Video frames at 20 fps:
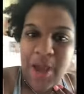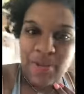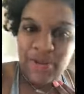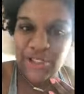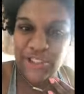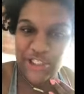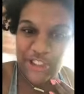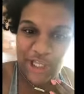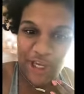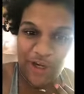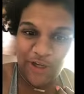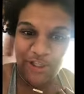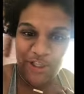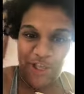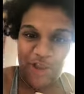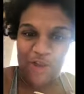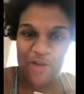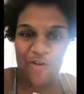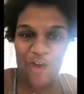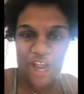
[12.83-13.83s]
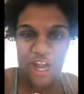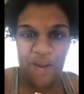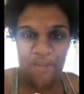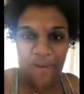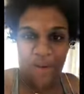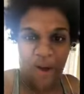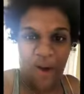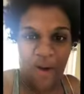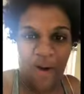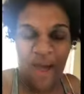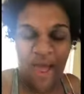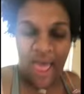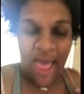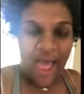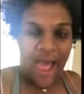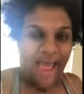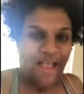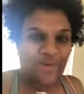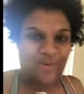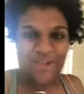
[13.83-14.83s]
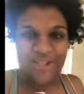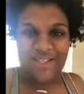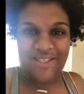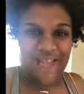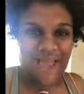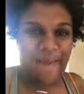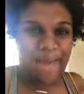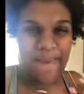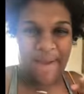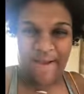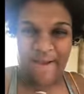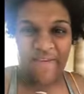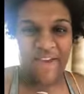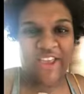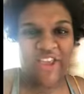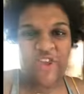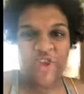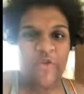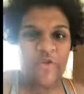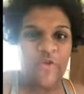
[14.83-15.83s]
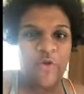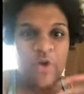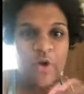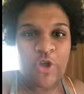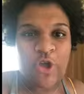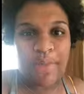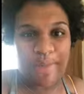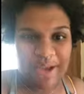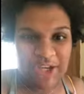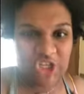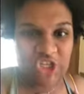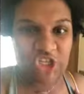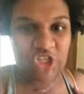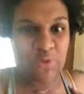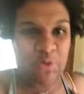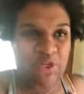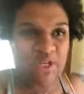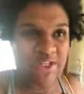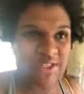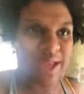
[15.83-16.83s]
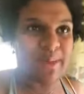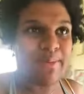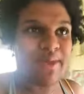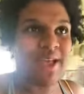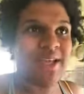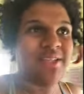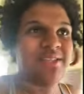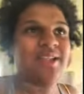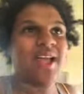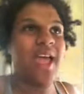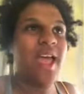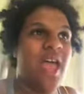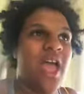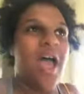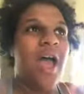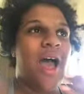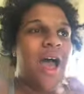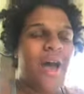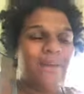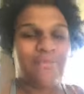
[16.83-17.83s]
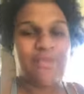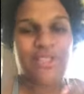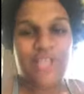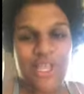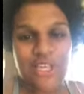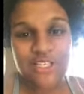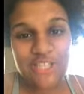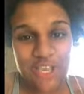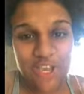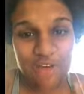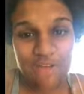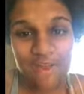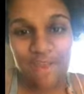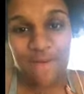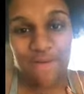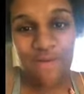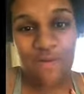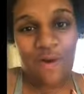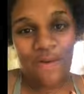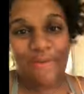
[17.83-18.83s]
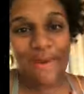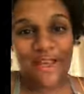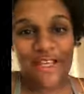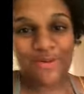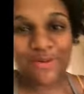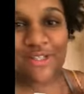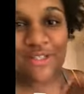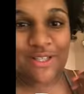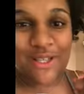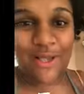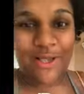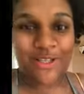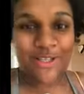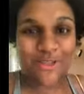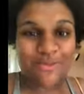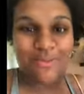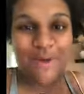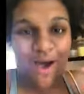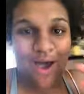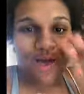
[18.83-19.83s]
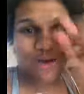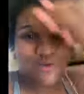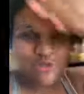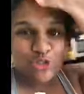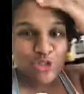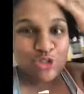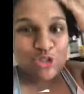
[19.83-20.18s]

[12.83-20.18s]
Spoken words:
It was so, so incredible. I just want to say a big thank you for all your messages, what you sent me yesterday. I'm so, so grateful. It makes me smile